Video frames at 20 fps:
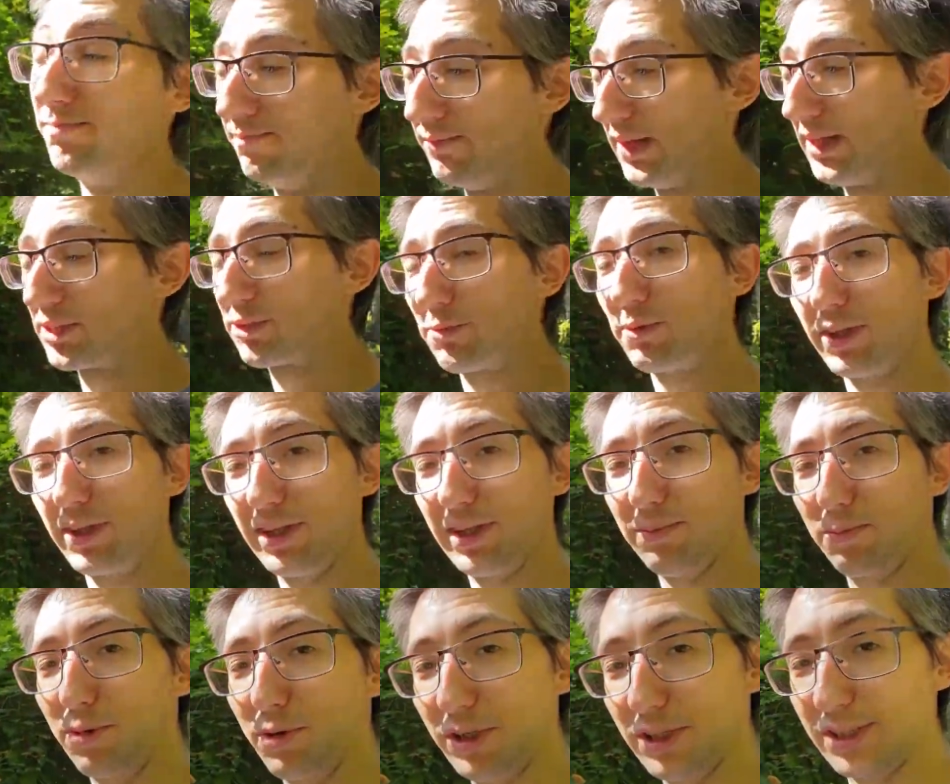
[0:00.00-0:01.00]
It's a really
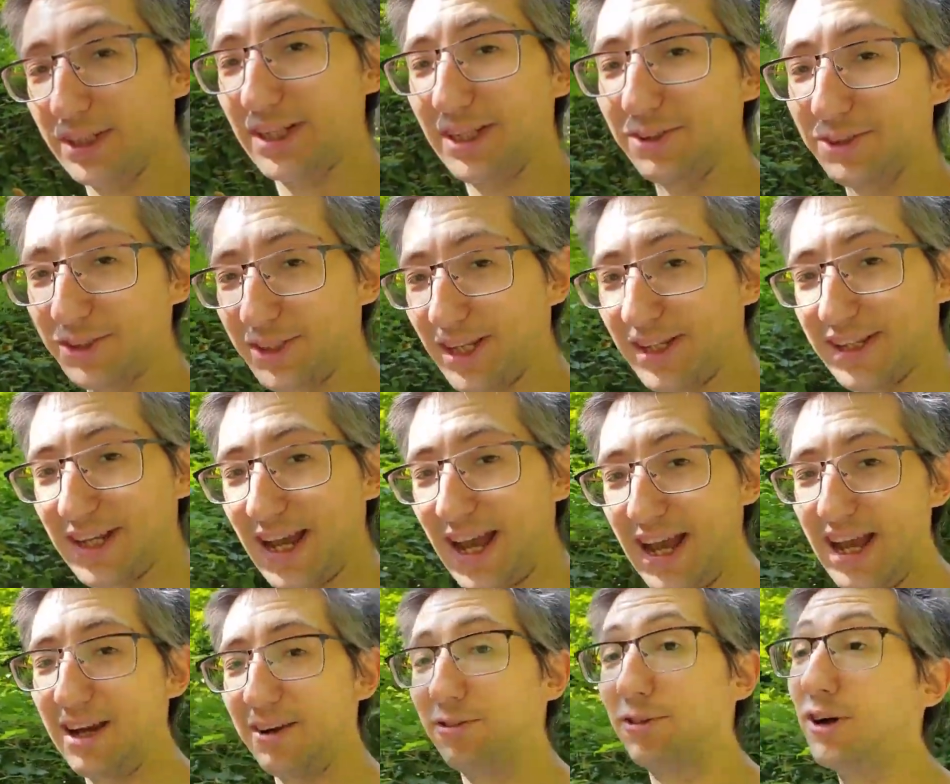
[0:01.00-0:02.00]
important skill set to
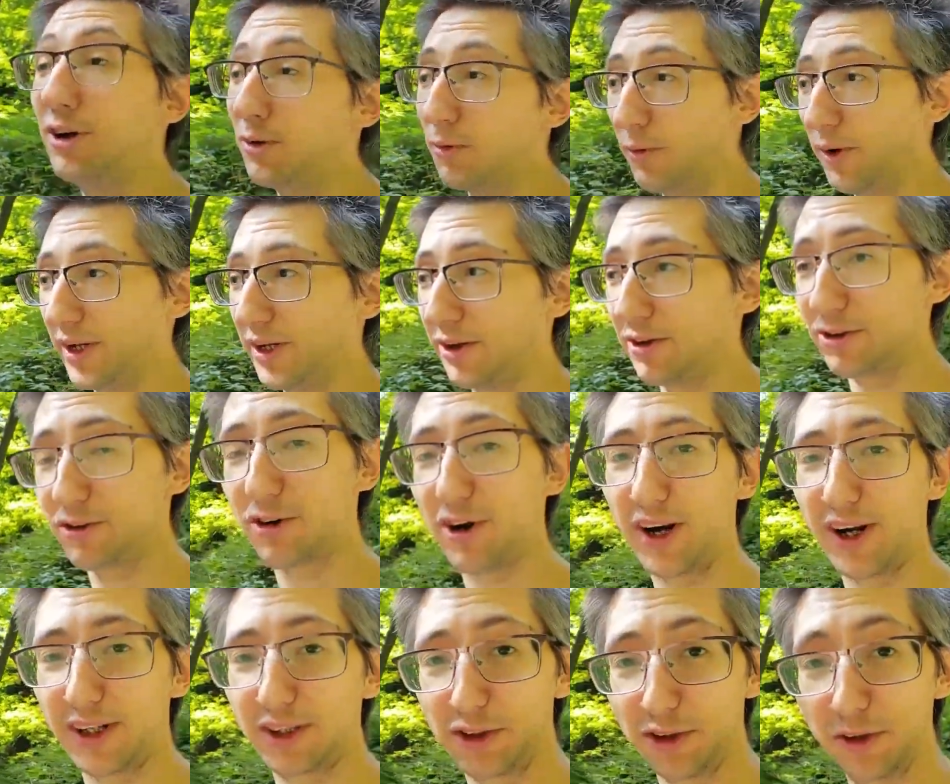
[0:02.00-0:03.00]
have when you're
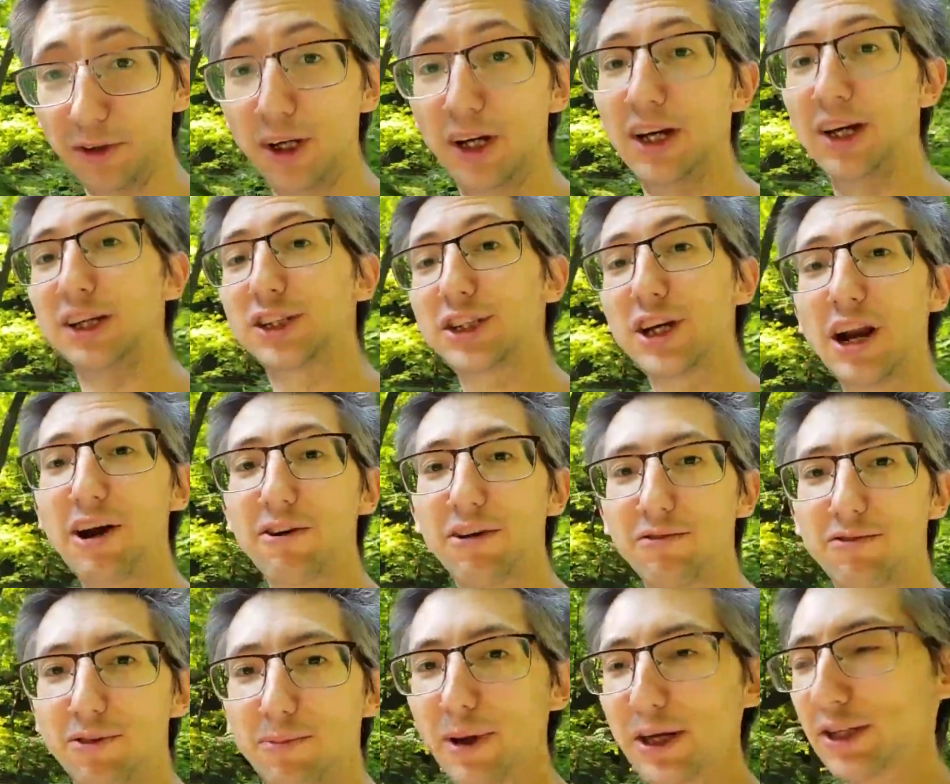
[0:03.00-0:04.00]
trying to share
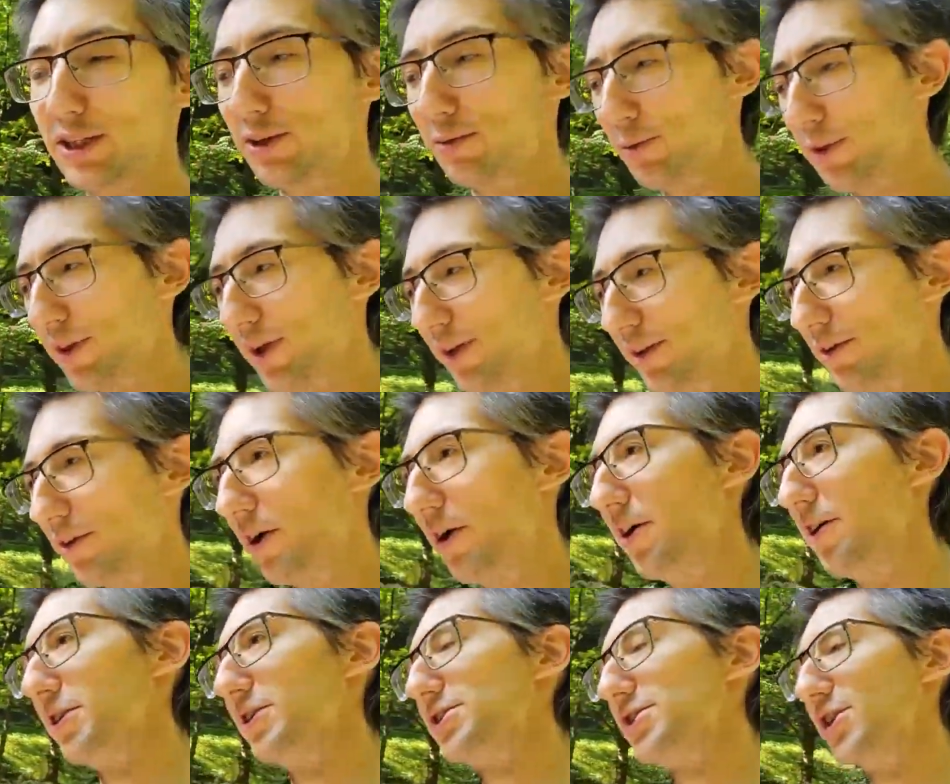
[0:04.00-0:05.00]
information with other
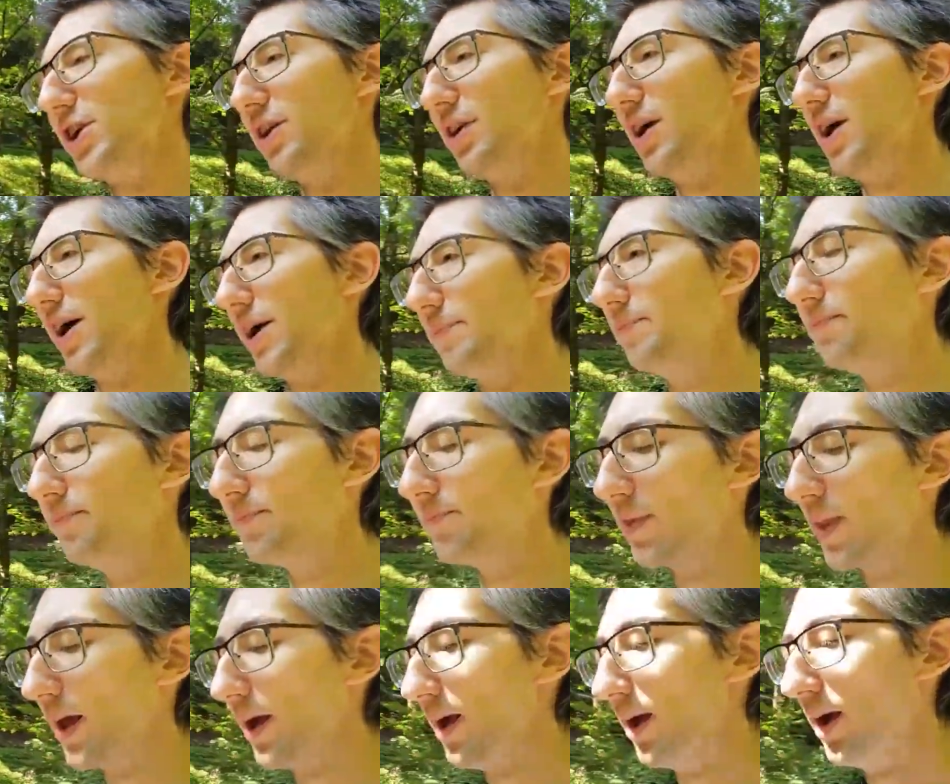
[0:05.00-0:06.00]
artists online.
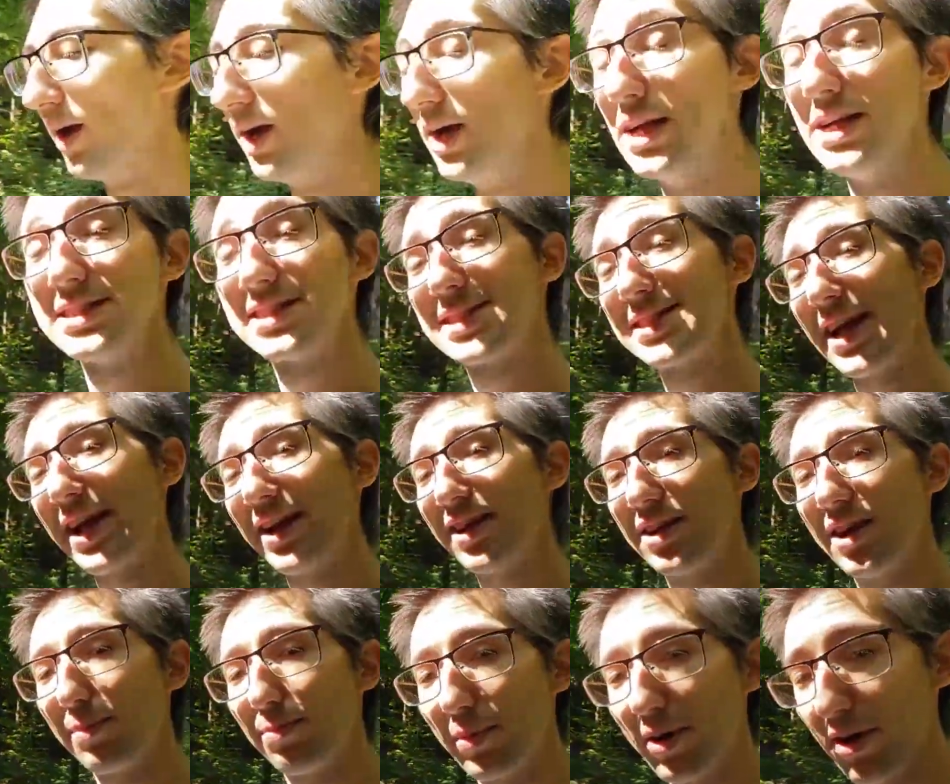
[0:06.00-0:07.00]
Second
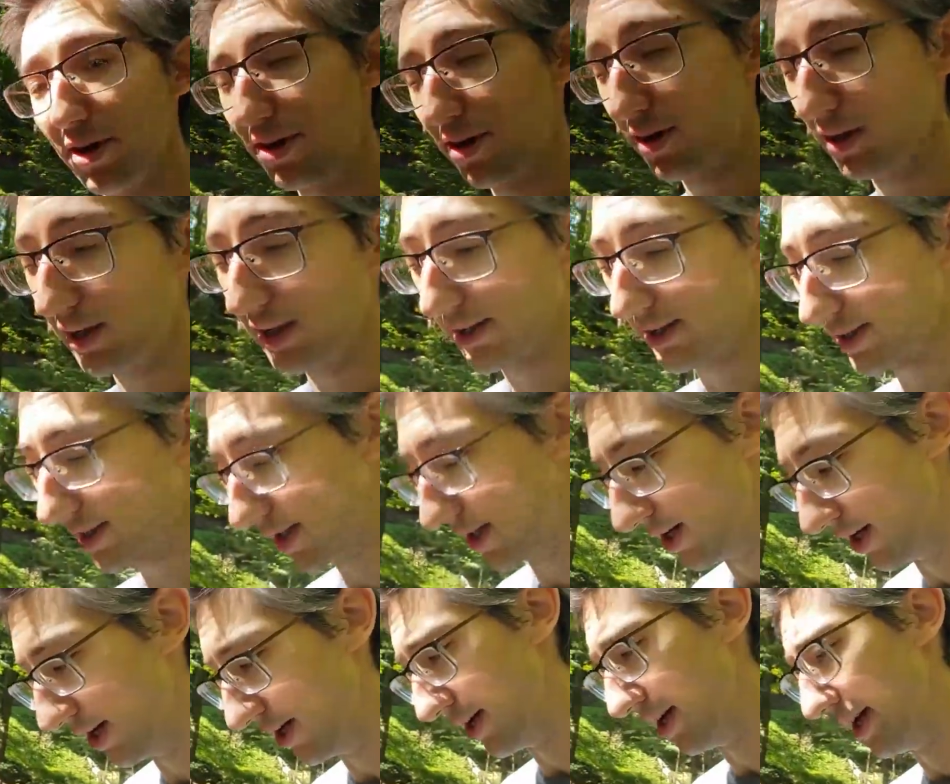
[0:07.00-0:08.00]
up on our list
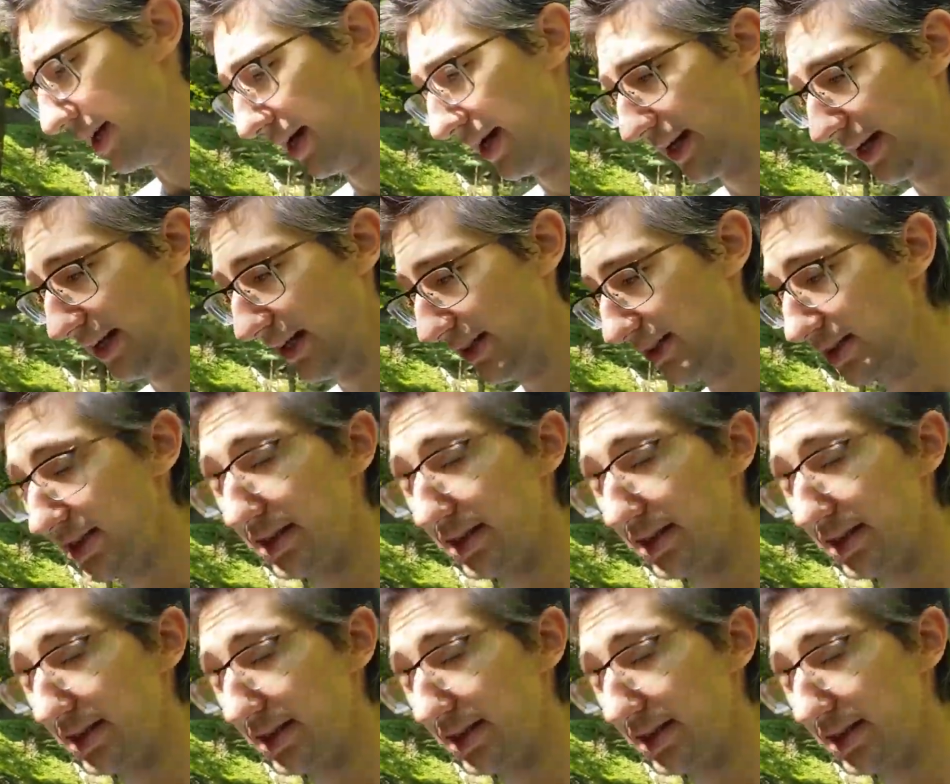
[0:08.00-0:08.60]
is